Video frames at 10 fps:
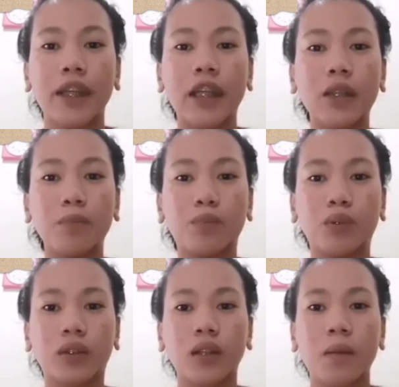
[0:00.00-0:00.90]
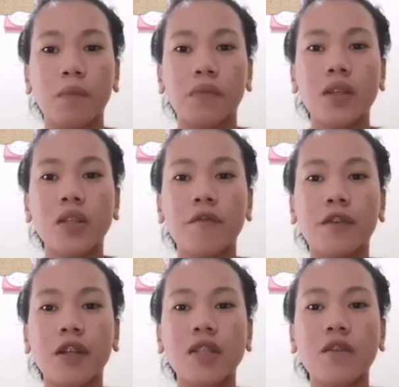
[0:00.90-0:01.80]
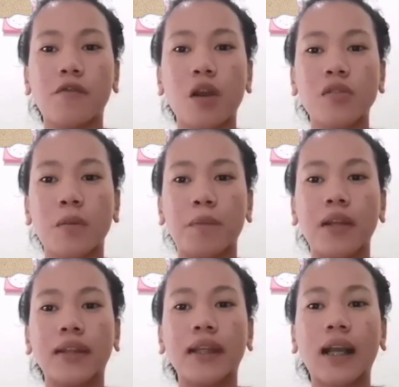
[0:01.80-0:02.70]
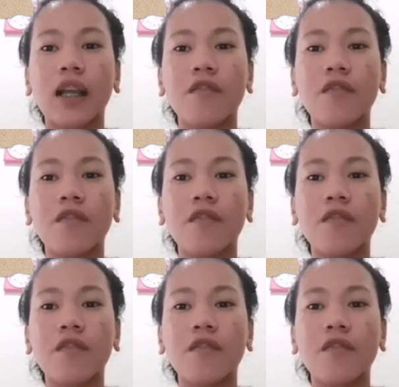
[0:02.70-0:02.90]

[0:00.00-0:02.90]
Input. This refers to forms of political